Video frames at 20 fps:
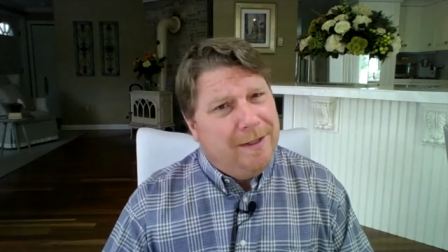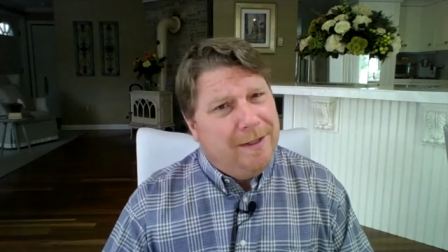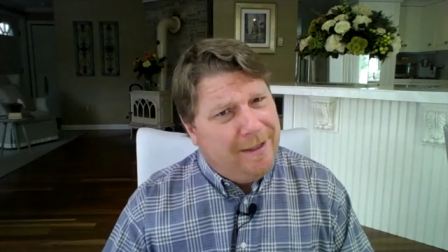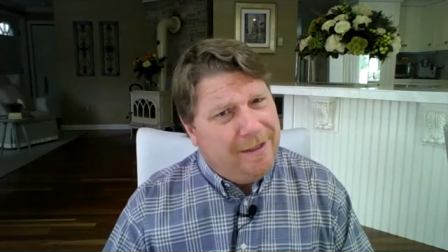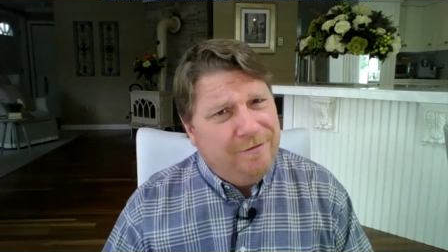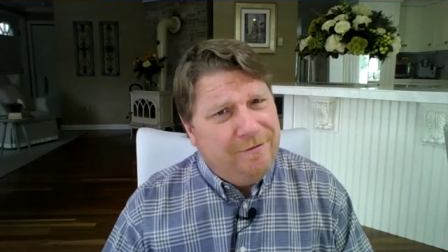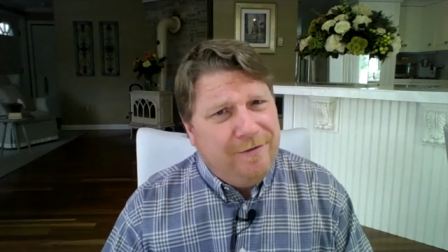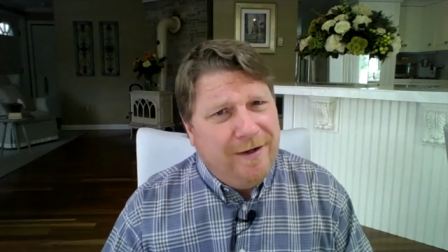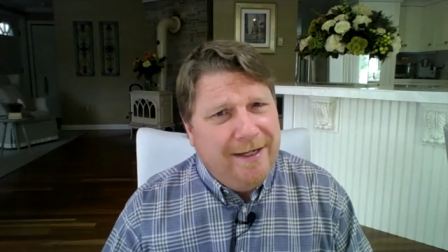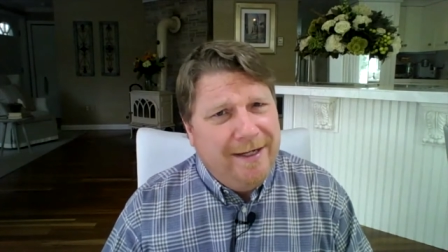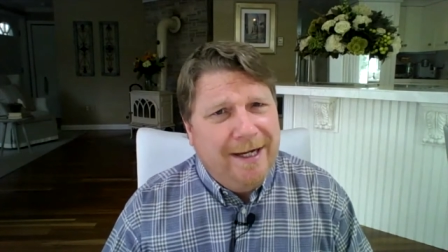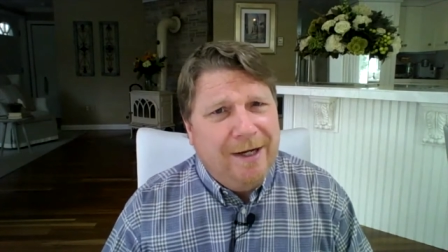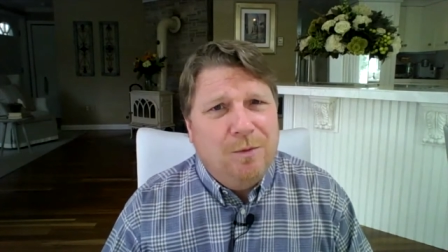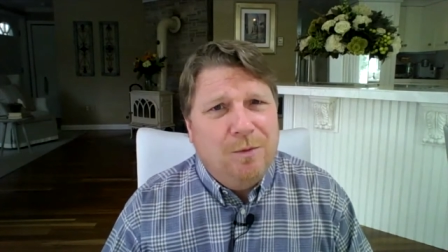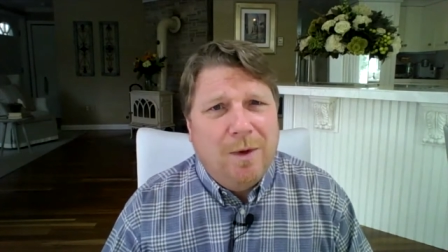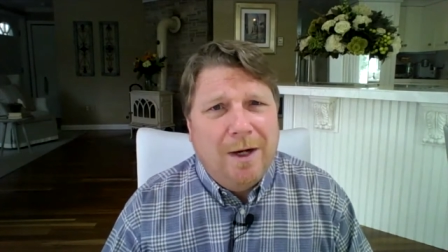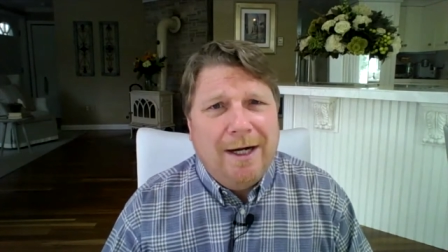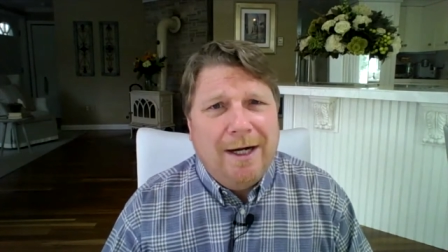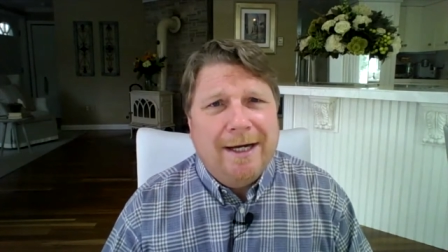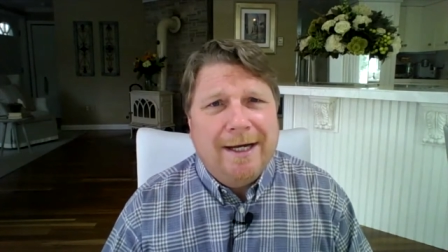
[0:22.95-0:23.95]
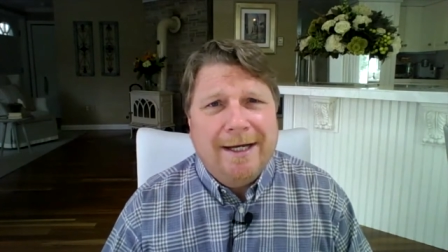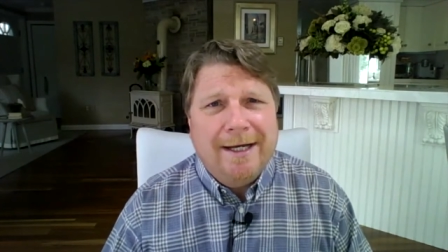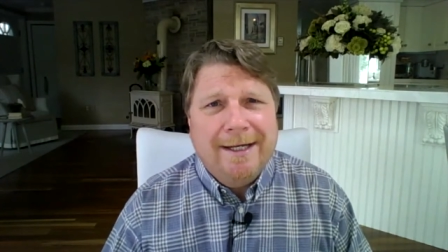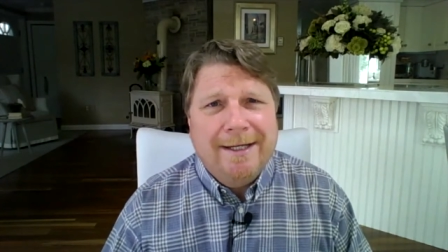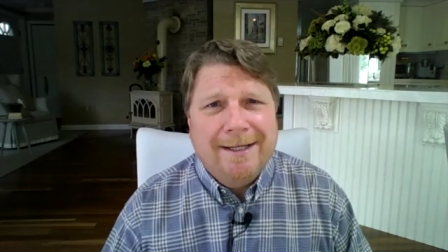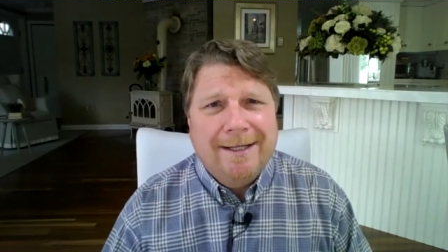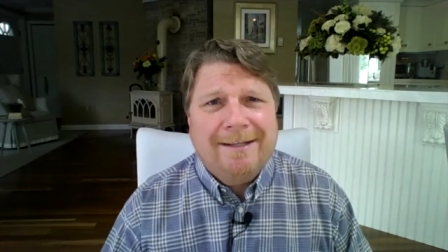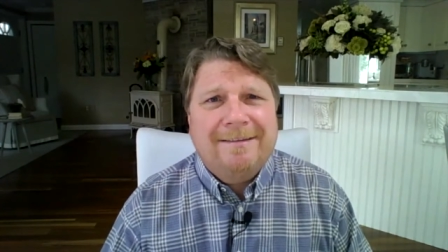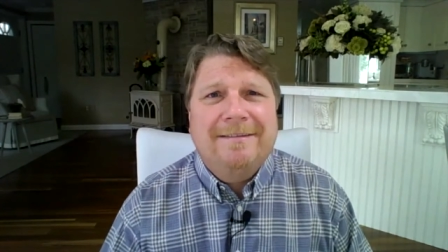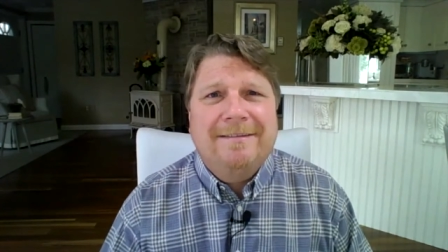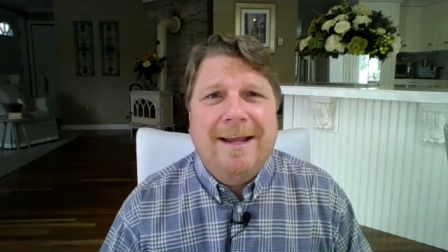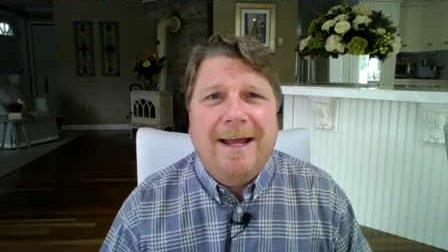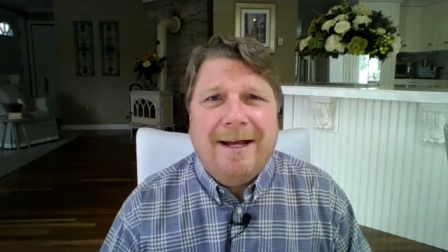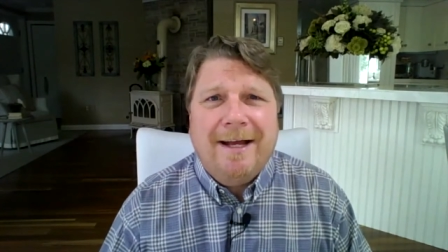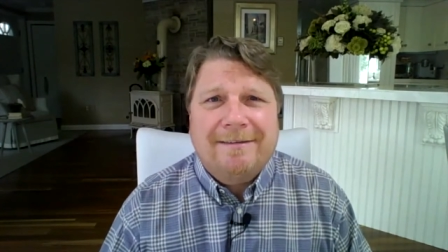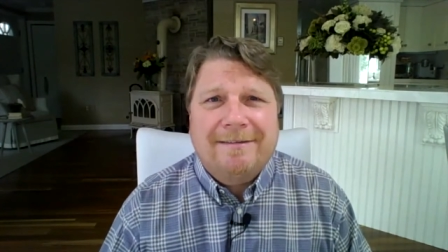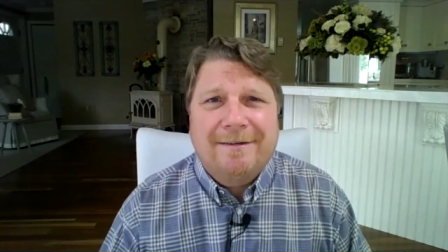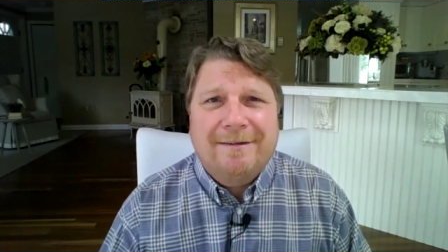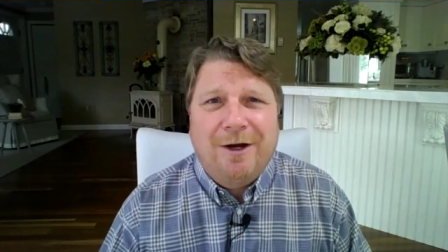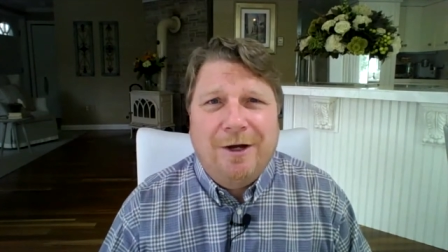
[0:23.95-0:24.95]
Let's find out why. That's
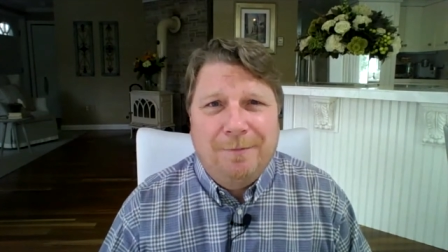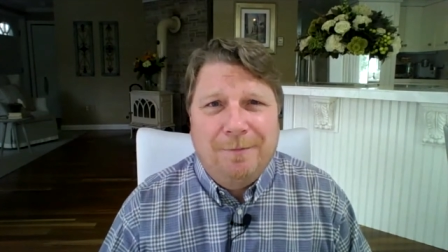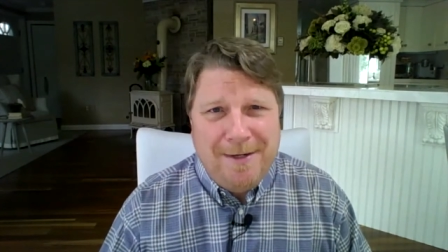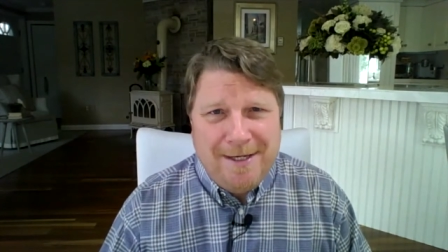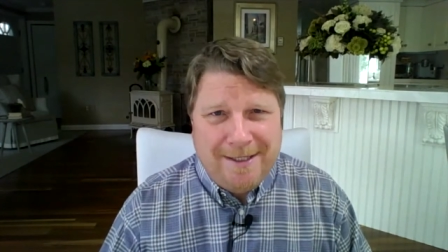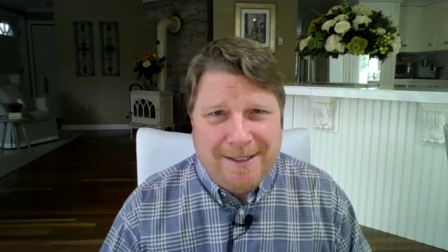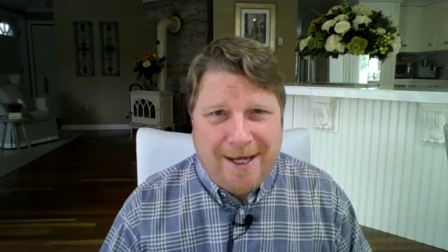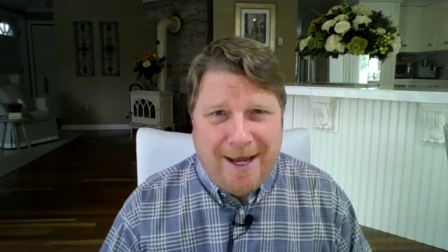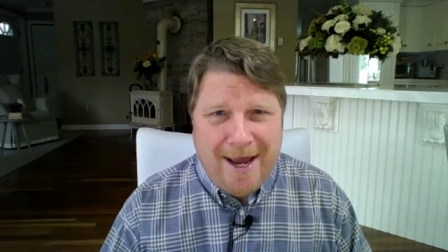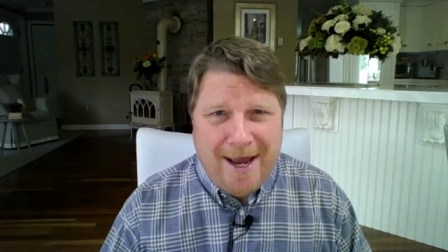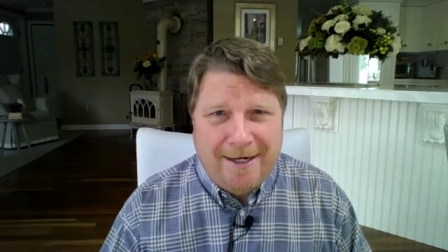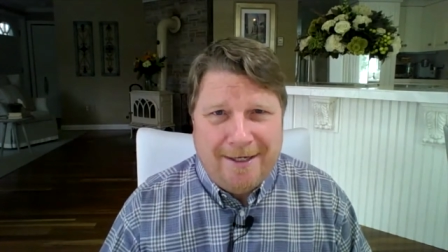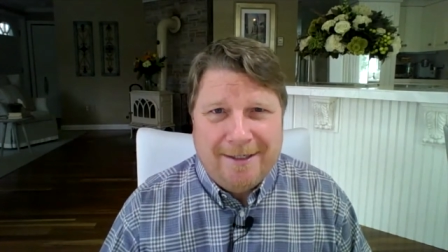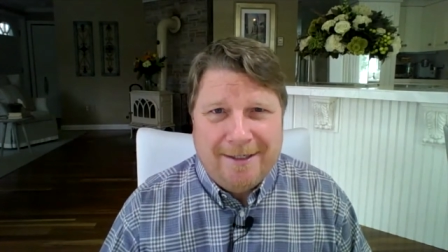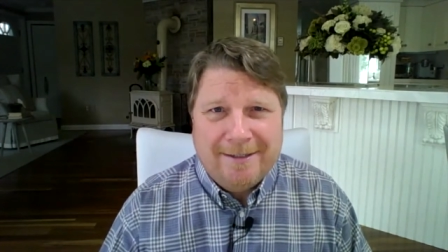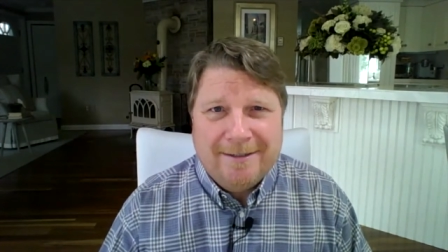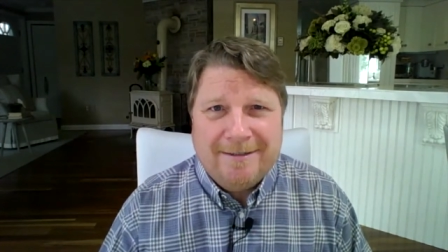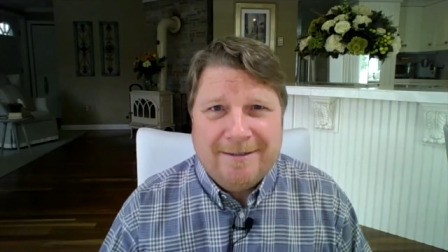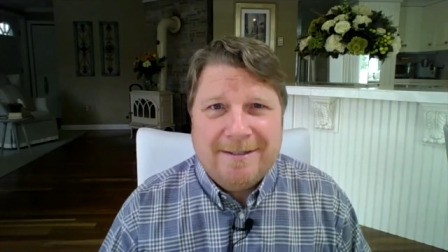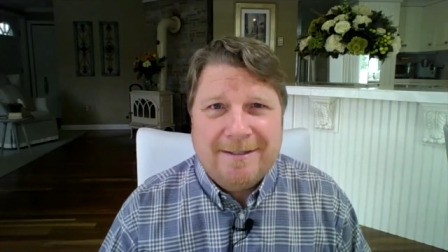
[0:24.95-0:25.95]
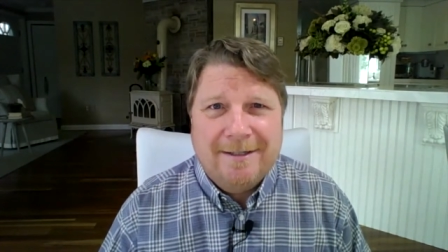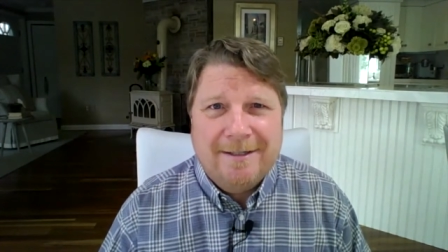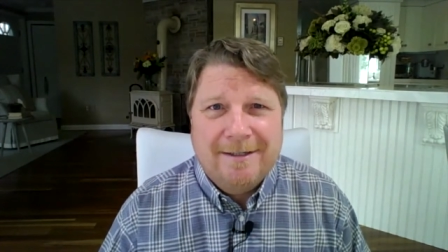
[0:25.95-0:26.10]
next on Meet the Candidates.